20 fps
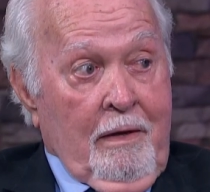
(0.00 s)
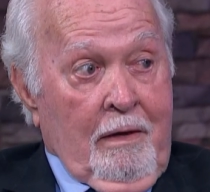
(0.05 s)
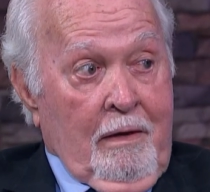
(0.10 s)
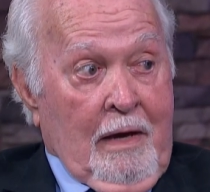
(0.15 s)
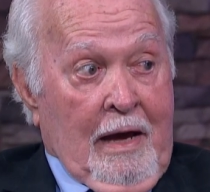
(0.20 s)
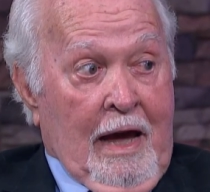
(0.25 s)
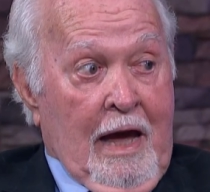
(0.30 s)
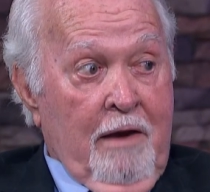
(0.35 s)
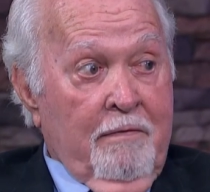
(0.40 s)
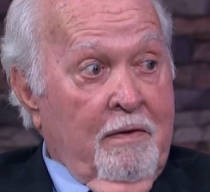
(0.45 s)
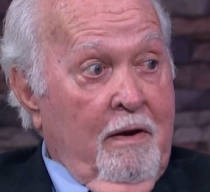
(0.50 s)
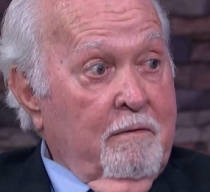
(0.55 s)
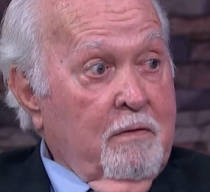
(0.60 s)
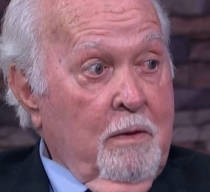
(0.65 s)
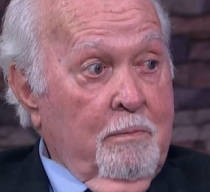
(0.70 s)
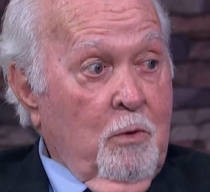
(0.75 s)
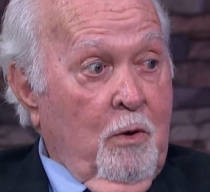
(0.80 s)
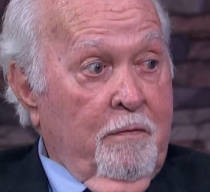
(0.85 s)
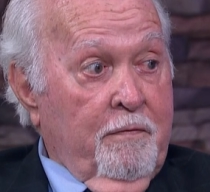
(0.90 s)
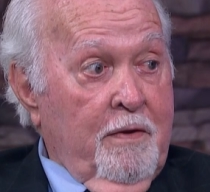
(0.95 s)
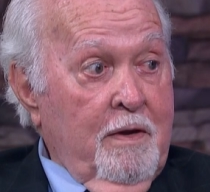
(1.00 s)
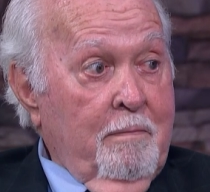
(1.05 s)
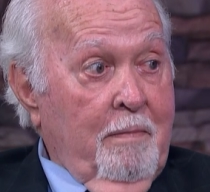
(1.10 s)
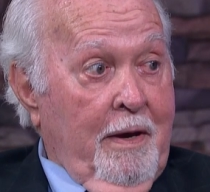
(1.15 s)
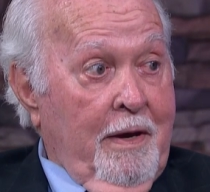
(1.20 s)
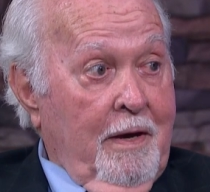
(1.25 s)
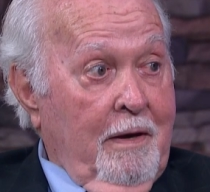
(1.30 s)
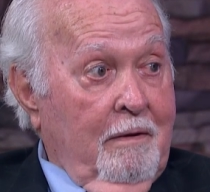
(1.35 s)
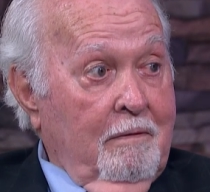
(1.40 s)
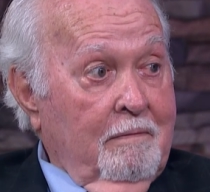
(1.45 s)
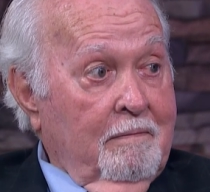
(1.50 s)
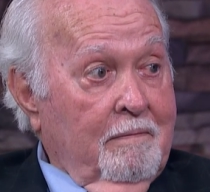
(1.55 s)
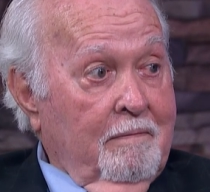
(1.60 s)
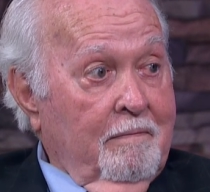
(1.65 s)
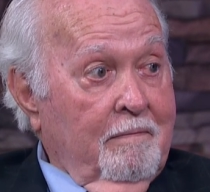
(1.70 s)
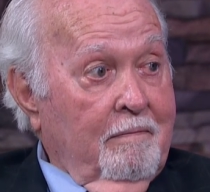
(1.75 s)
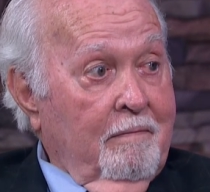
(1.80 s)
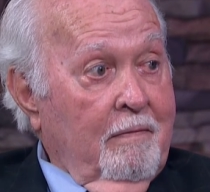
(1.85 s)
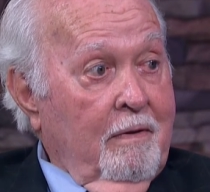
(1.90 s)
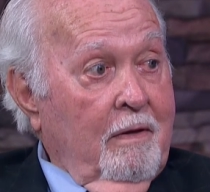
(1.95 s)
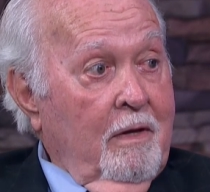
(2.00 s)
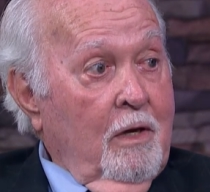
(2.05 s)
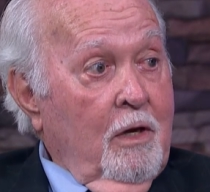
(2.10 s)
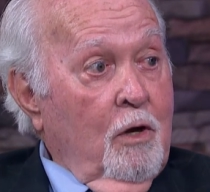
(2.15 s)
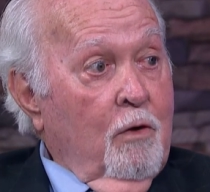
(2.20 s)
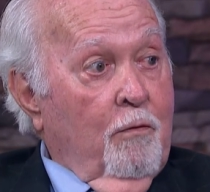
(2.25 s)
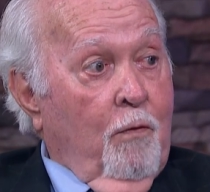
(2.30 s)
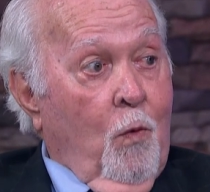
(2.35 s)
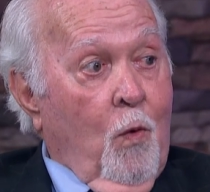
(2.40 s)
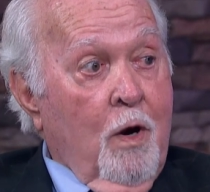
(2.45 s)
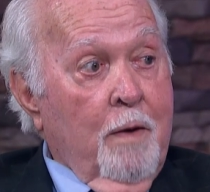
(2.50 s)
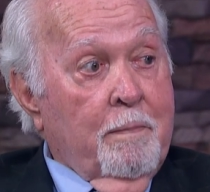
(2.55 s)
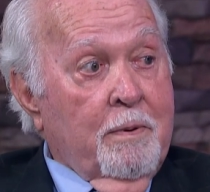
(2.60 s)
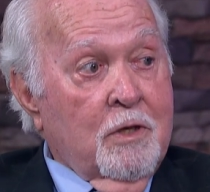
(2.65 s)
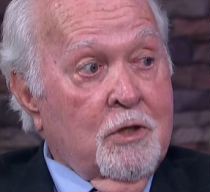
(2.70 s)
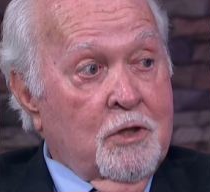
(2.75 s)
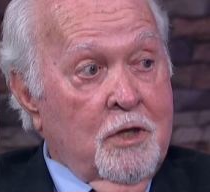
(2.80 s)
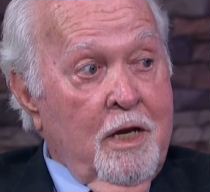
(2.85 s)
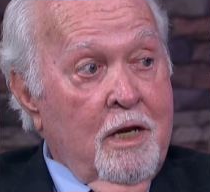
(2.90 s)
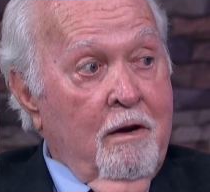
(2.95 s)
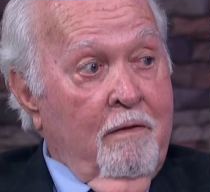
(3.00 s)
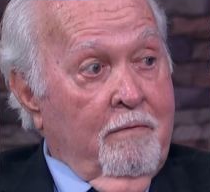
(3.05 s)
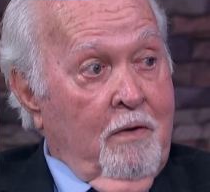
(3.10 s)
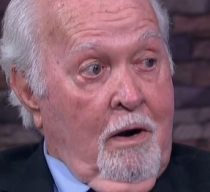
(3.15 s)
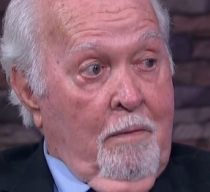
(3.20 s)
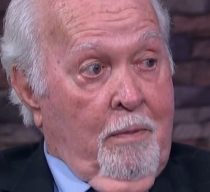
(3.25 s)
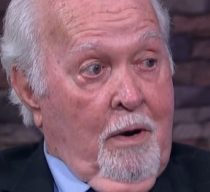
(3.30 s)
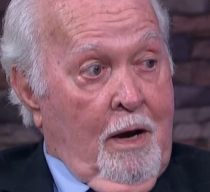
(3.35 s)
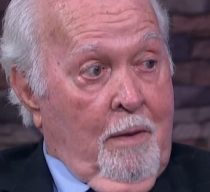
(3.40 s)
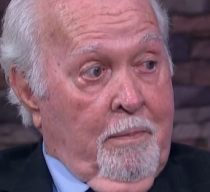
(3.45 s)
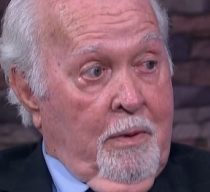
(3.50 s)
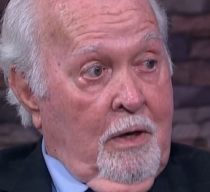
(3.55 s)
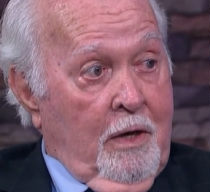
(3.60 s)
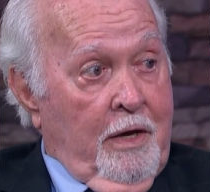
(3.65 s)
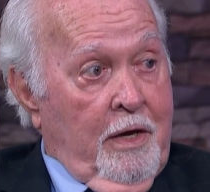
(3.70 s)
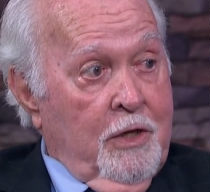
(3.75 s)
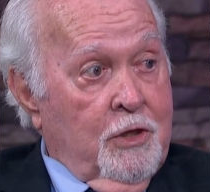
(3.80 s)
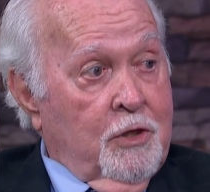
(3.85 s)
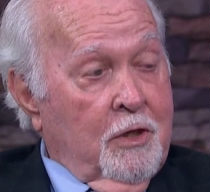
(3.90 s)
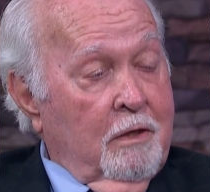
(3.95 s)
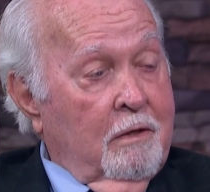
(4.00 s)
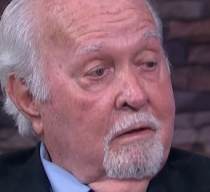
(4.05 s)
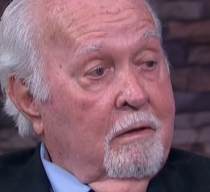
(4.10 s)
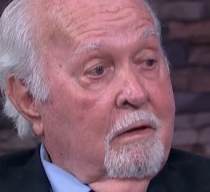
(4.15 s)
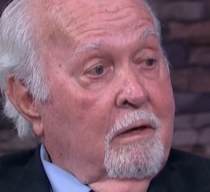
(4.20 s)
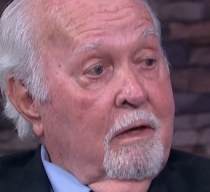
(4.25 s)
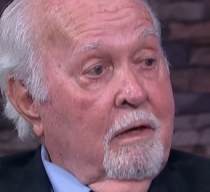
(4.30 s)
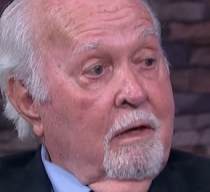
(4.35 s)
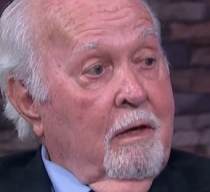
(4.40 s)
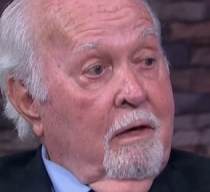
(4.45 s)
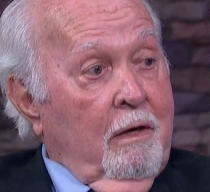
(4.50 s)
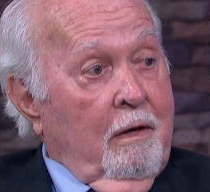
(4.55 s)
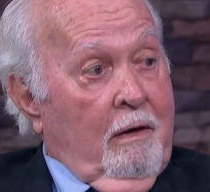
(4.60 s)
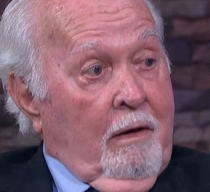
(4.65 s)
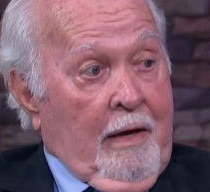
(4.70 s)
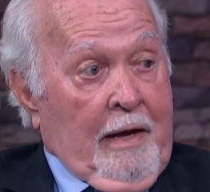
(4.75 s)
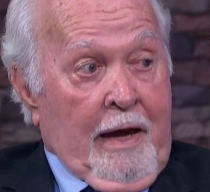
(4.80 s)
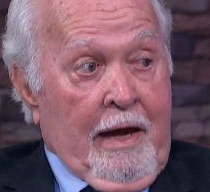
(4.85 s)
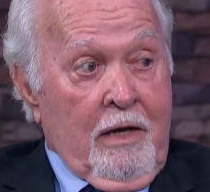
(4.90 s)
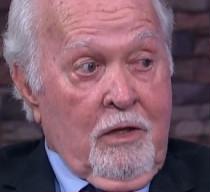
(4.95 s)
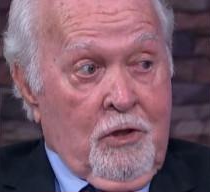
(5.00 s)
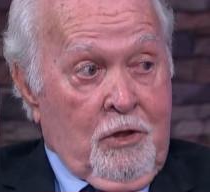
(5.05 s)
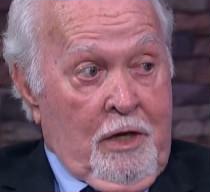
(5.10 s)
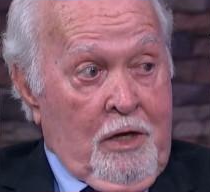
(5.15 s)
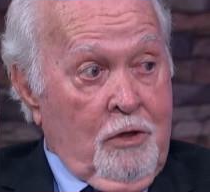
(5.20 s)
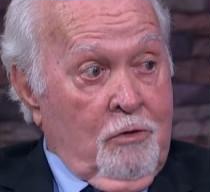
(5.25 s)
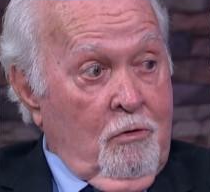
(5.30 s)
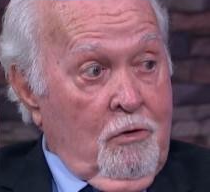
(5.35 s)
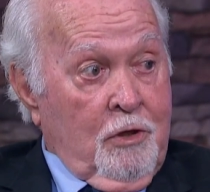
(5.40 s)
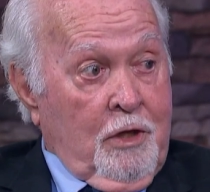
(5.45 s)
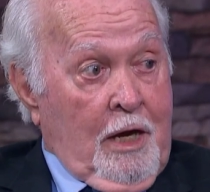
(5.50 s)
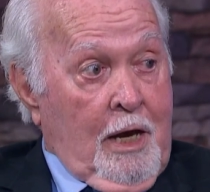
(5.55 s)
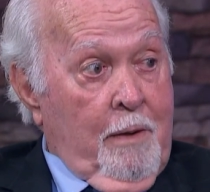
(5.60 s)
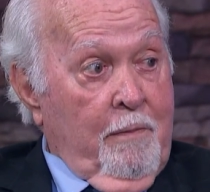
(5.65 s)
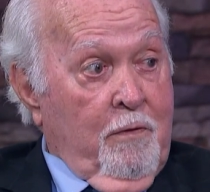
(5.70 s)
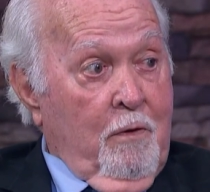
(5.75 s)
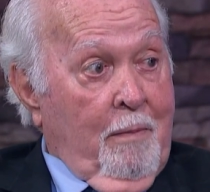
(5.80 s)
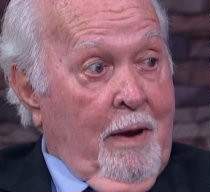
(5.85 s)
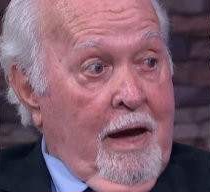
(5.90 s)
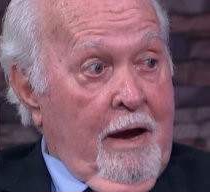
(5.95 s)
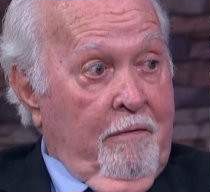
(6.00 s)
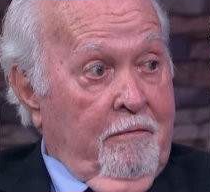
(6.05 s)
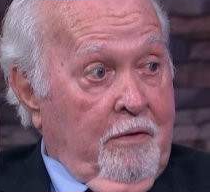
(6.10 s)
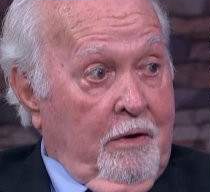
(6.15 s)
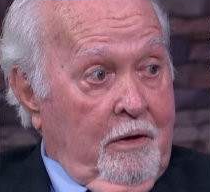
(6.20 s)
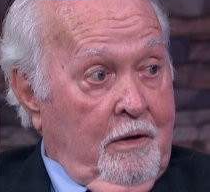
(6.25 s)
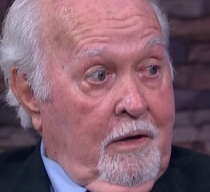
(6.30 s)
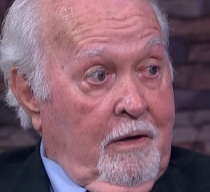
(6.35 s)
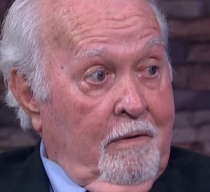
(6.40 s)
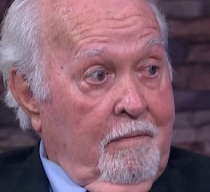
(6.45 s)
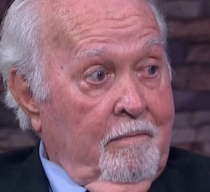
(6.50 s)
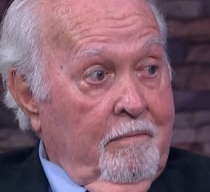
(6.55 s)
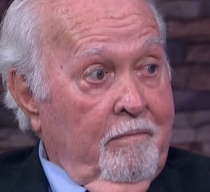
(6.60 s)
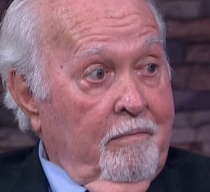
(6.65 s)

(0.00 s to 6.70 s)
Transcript: half of them are female. 40% of our population ancestors came from Africa.